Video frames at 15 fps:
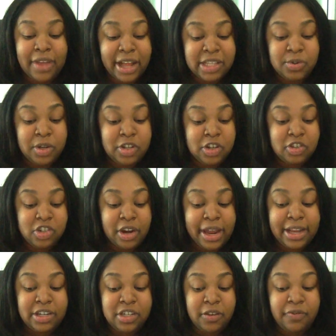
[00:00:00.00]
That's what you're
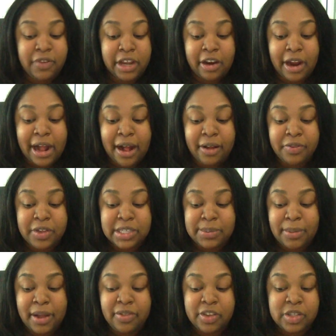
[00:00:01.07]
trying to figure out this
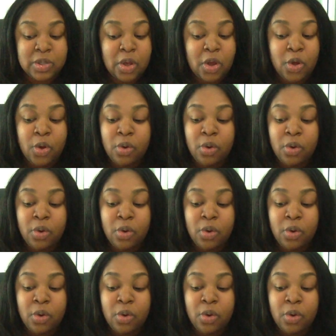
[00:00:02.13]
month, is